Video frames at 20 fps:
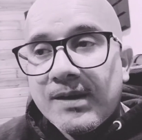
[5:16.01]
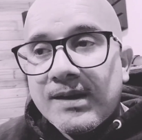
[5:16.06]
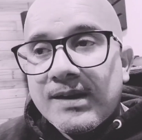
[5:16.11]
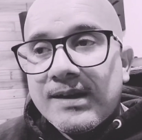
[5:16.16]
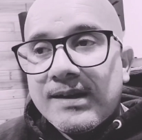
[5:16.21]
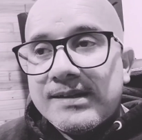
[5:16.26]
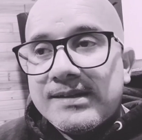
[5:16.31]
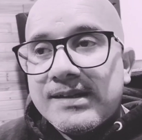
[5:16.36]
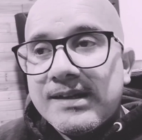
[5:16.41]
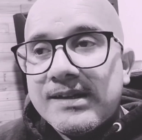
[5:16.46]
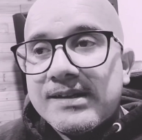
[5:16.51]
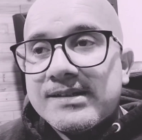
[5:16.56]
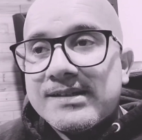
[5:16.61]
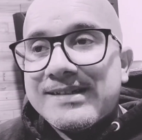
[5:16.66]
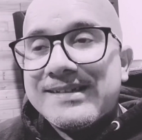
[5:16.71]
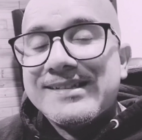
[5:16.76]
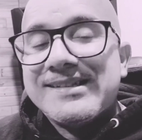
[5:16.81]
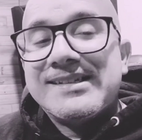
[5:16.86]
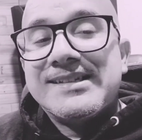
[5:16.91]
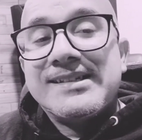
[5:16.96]
It takes
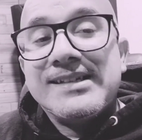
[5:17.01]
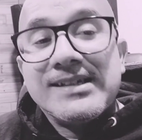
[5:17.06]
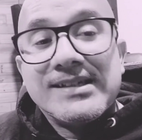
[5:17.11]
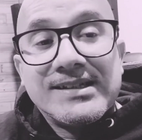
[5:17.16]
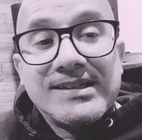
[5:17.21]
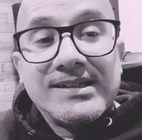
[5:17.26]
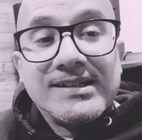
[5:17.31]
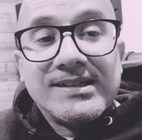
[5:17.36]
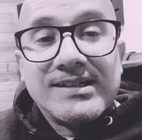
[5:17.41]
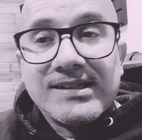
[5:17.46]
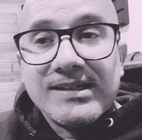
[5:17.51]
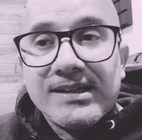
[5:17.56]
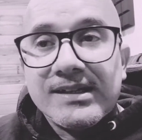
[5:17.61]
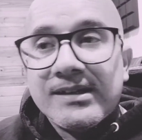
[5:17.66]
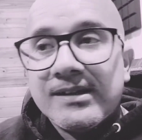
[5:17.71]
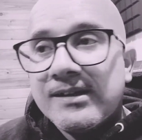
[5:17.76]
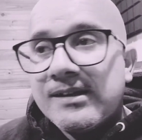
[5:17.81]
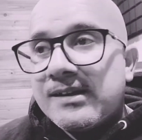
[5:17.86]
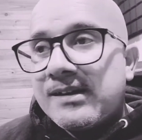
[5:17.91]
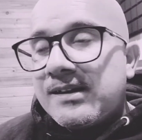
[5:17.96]
consistency,
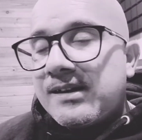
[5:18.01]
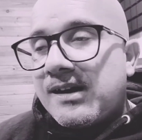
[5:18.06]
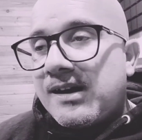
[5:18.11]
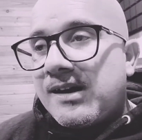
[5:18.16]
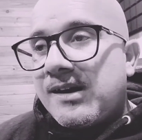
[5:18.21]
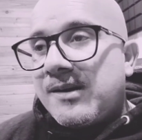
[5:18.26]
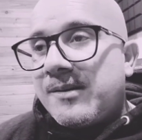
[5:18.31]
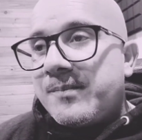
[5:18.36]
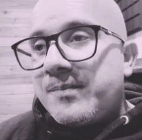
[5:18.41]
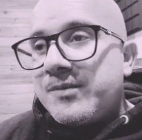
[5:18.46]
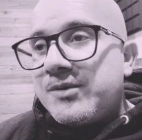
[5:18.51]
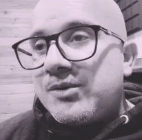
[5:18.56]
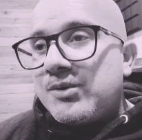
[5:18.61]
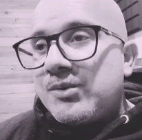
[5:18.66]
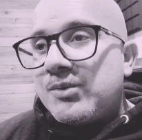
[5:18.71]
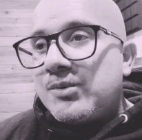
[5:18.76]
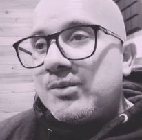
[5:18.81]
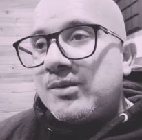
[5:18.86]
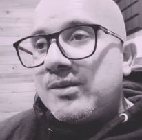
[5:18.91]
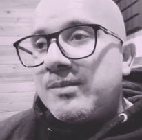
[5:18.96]

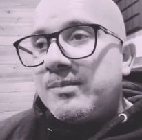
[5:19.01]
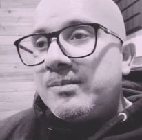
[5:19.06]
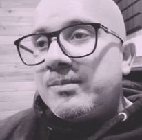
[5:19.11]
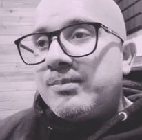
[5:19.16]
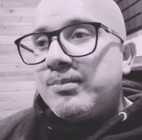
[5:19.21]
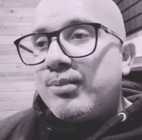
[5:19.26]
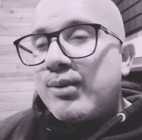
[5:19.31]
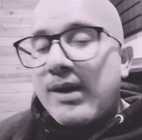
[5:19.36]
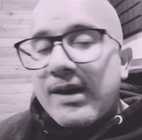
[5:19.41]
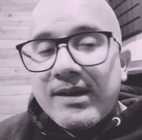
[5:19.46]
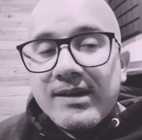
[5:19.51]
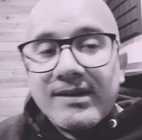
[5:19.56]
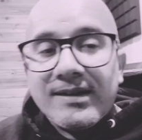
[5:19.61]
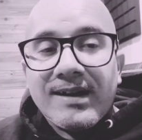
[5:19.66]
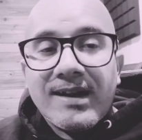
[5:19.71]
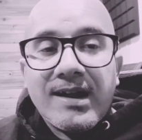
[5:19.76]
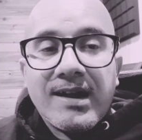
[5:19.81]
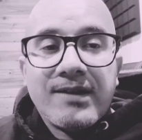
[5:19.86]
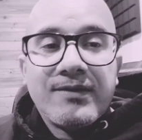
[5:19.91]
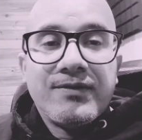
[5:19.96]
prayer
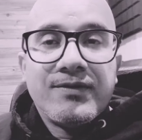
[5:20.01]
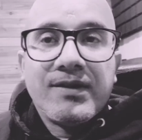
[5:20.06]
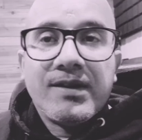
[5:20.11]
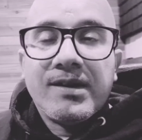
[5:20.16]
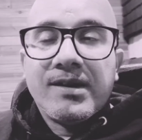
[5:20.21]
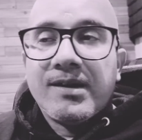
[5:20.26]
life.